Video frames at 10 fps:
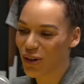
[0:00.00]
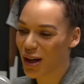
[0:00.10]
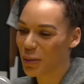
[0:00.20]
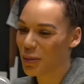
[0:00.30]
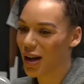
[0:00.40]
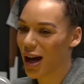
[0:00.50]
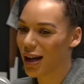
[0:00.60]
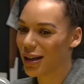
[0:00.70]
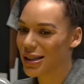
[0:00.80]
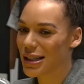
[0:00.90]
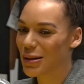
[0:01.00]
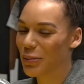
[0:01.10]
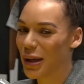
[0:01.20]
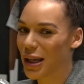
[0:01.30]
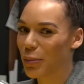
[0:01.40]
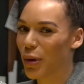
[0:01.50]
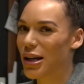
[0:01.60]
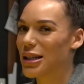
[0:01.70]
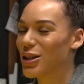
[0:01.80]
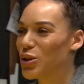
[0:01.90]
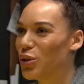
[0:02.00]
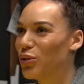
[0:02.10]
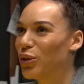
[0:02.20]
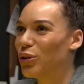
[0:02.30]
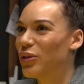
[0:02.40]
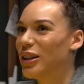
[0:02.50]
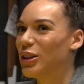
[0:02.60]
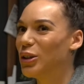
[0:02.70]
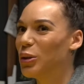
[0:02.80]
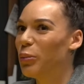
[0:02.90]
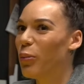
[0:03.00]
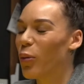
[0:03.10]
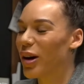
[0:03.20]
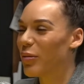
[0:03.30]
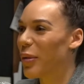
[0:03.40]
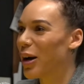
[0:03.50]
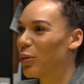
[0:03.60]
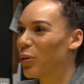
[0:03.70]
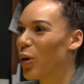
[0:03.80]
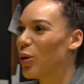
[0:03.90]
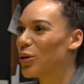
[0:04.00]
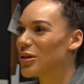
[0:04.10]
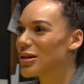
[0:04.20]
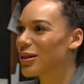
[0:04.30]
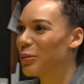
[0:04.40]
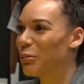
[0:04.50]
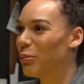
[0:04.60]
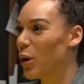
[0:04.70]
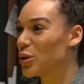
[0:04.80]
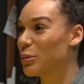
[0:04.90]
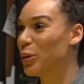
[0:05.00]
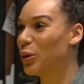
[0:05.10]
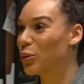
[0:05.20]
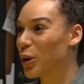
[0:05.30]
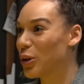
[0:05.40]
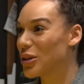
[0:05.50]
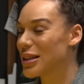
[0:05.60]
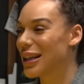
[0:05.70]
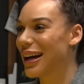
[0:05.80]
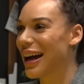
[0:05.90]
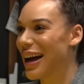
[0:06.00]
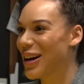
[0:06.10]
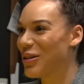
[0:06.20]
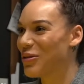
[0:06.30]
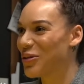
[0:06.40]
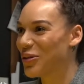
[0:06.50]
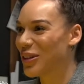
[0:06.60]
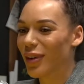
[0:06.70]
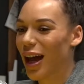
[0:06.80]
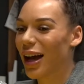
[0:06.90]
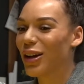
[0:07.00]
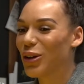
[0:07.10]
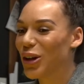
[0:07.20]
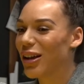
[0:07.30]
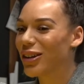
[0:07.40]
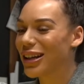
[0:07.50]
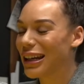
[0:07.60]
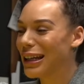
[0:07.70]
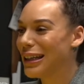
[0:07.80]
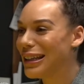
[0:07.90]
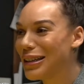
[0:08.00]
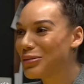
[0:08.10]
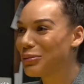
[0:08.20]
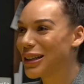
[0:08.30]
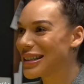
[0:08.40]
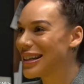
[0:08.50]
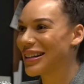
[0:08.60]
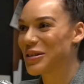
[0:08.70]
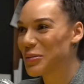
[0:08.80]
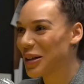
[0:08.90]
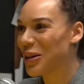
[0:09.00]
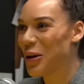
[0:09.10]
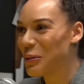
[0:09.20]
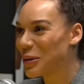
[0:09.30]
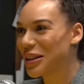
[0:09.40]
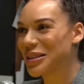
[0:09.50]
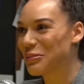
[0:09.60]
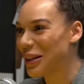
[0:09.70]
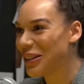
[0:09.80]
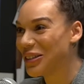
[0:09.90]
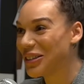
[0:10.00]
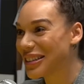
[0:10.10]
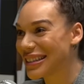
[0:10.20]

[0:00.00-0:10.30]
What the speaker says: from not being present to fulfill one of my roles or multiple roles that I have. I know y'all are going to eat, but it's not going to be a home-cooked meal.